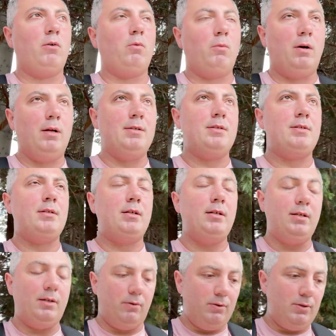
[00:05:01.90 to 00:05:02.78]
ones to
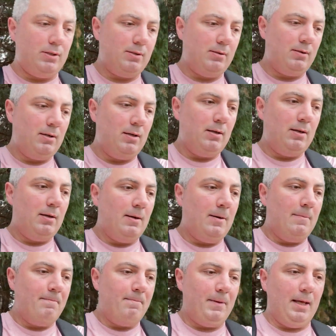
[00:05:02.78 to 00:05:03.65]
use,
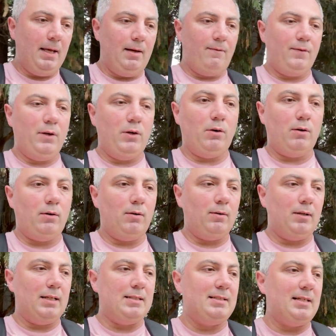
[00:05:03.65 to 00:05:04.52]
if
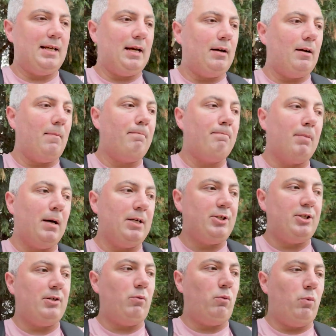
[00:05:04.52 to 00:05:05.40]
you're, let's say, on a
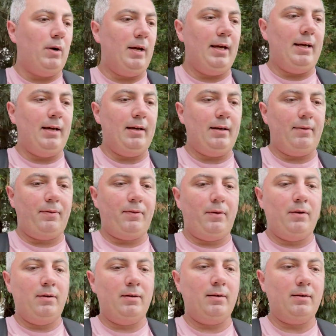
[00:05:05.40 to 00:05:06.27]
budget
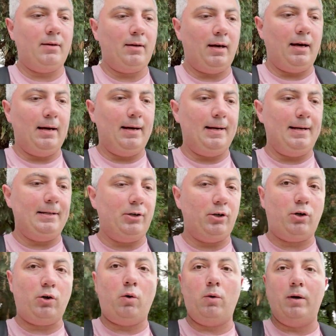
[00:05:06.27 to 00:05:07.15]
with
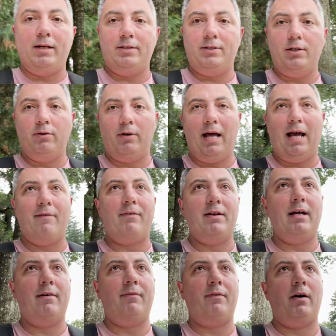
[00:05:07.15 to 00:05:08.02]
your coins, you don't have
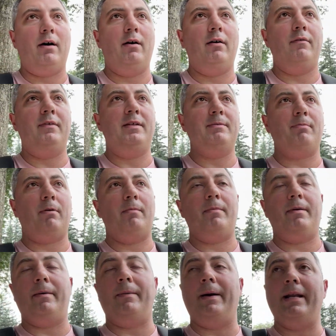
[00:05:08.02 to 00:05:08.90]
enough of these
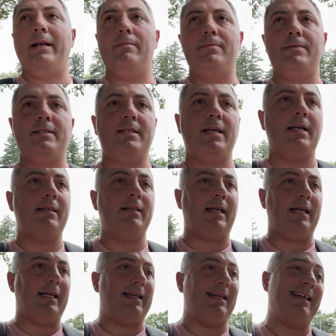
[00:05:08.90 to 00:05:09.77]
premium items, said
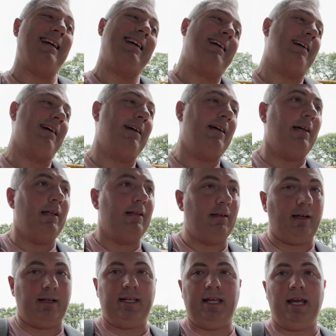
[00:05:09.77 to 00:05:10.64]
like
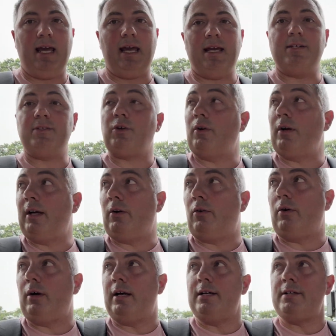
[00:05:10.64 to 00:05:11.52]
lucky eggs
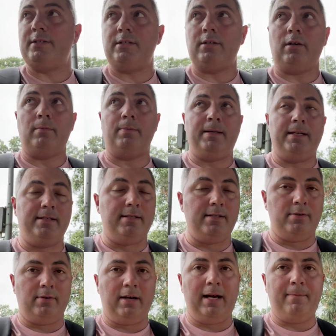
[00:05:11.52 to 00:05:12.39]
or star
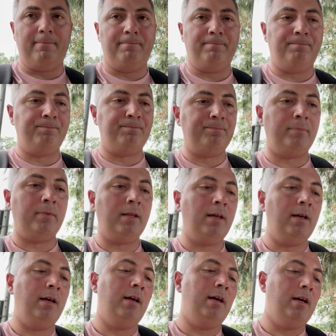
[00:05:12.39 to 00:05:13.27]
pieces, right?
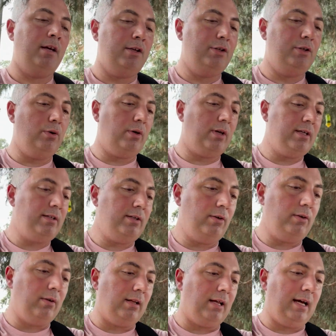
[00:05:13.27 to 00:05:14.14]
You can
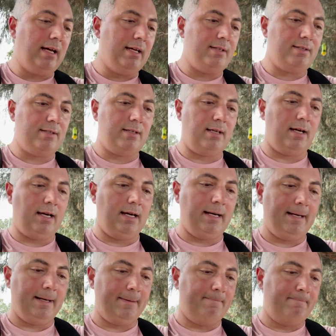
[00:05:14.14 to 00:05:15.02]
utilize
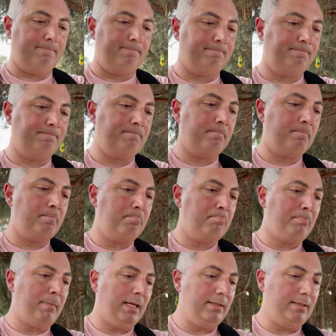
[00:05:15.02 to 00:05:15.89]

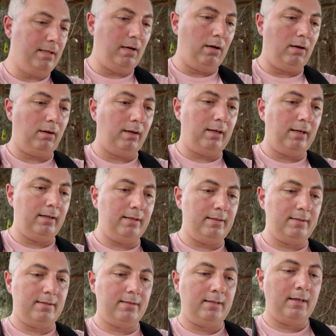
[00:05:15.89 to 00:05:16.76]

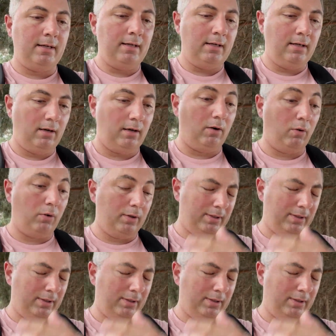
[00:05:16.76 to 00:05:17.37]
Dialga's or